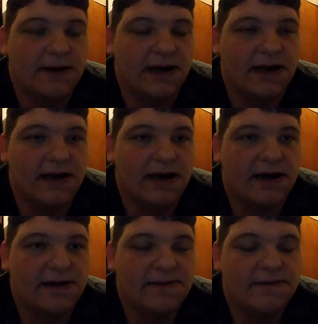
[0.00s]
But
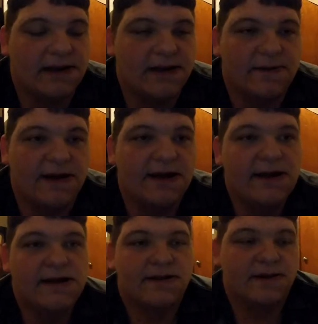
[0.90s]
uh, yeah, anyway,
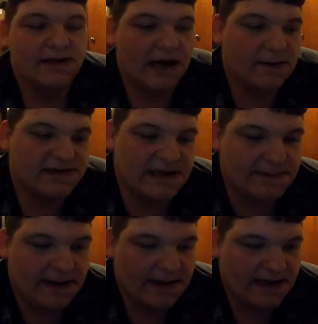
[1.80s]
third thing I want to
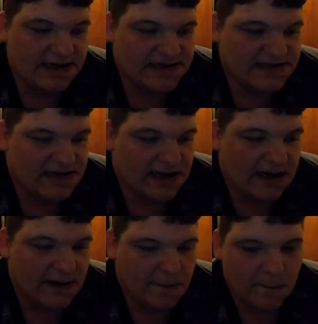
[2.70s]
talk about is
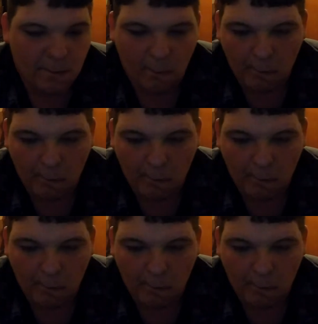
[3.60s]
um,